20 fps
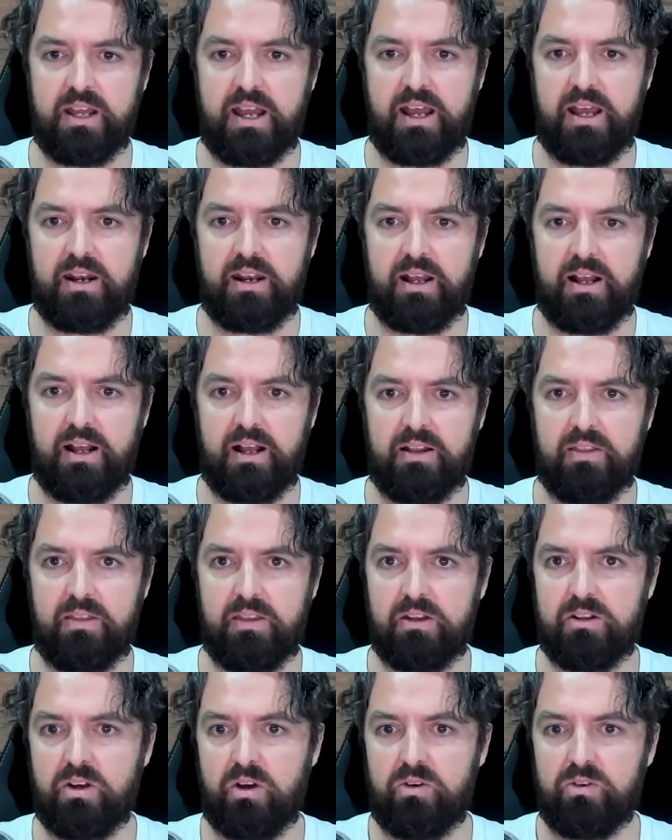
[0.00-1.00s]
that
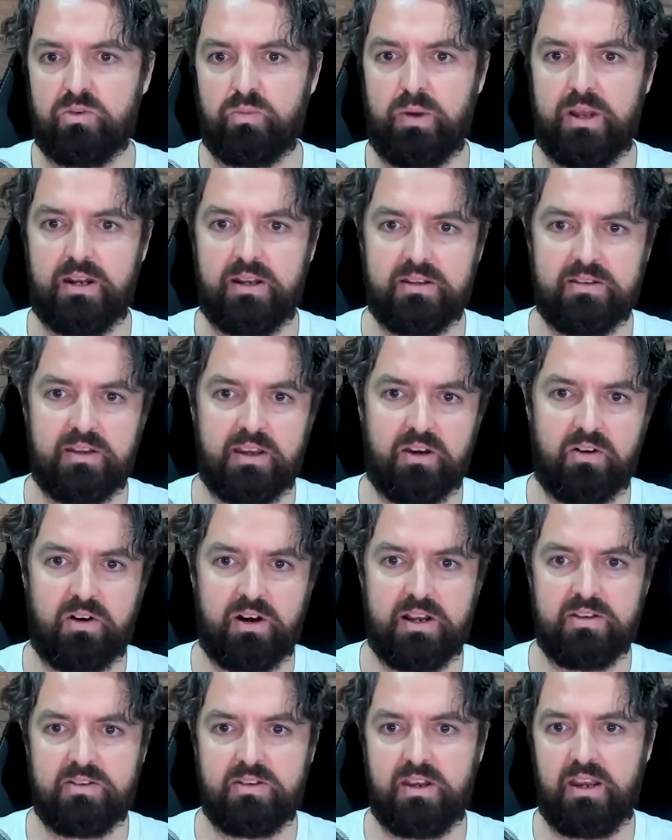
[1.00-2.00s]
the total spend is
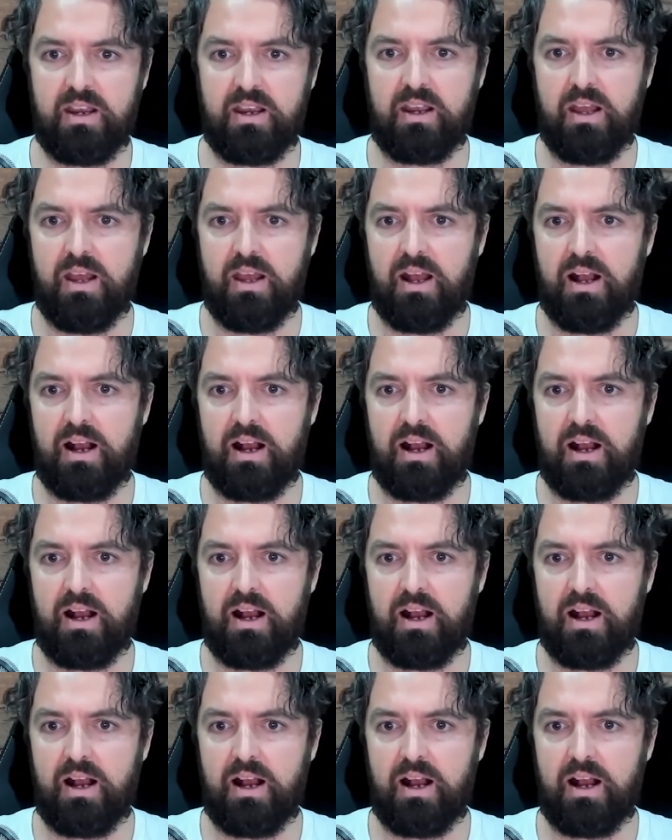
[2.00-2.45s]
increasing,